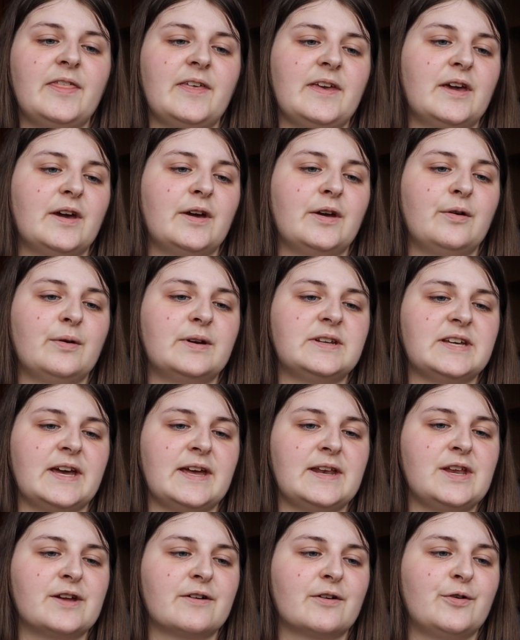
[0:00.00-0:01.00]
Theo, a
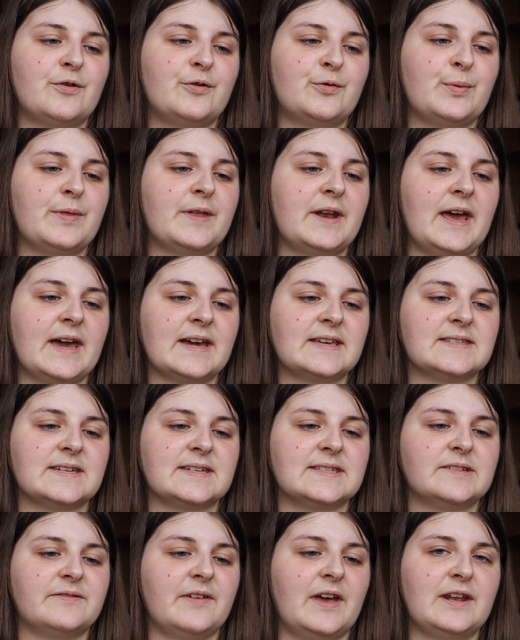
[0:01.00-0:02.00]
10-year-old with an
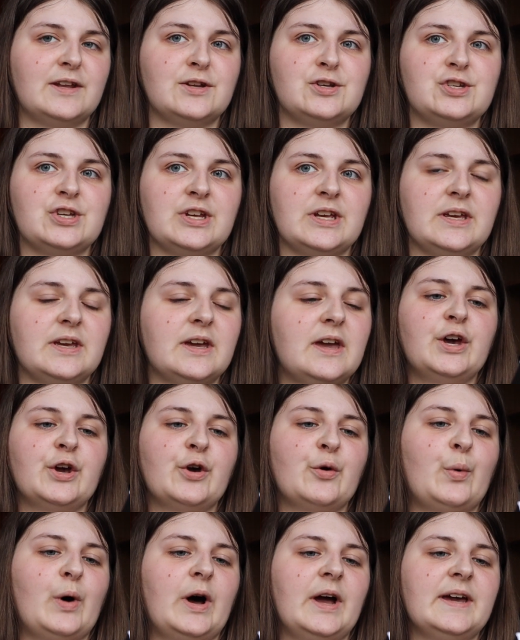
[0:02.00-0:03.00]
excess of energy,
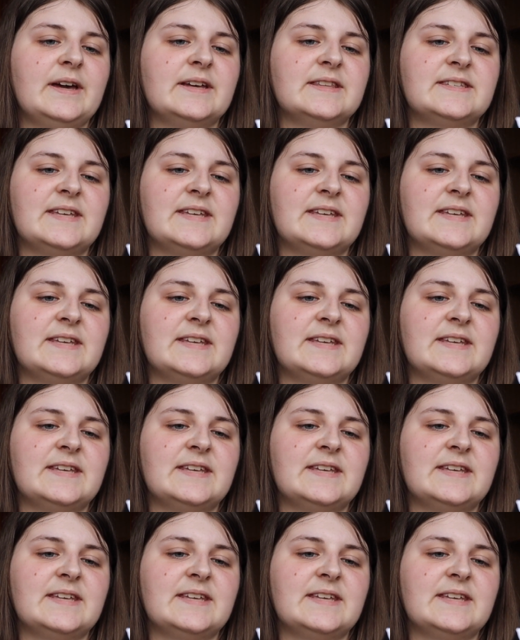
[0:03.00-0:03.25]
quiet